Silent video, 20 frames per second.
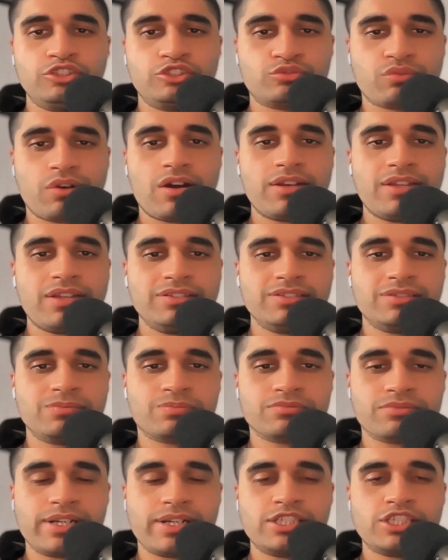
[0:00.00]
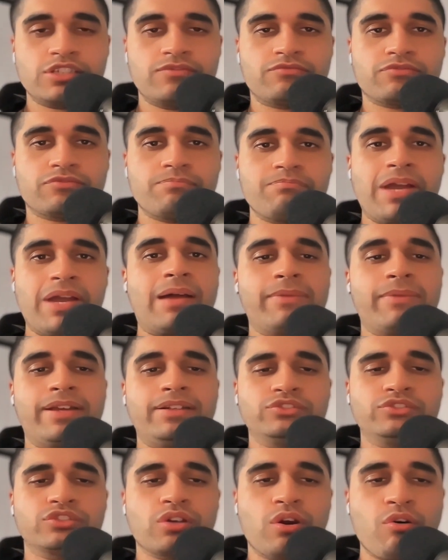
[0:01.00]
drawn inspiration from
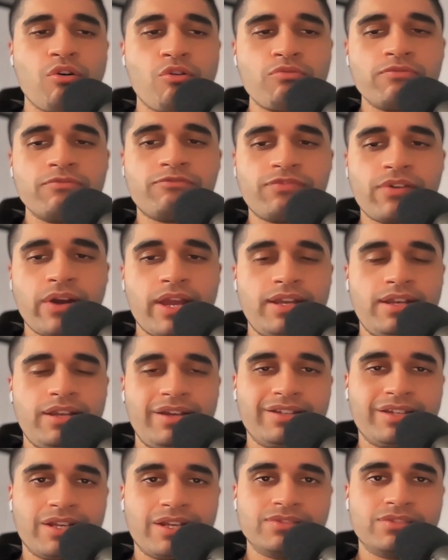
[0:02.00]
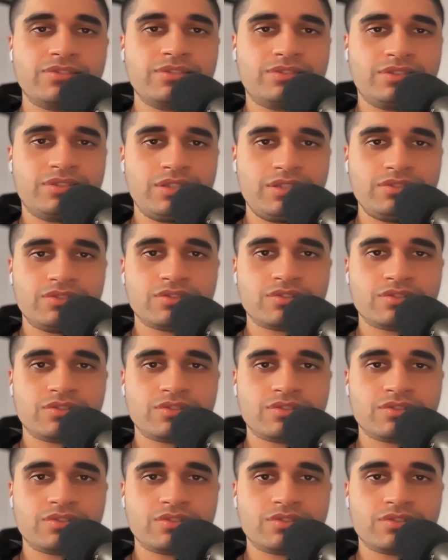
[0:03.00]
Batman's own fight against the city's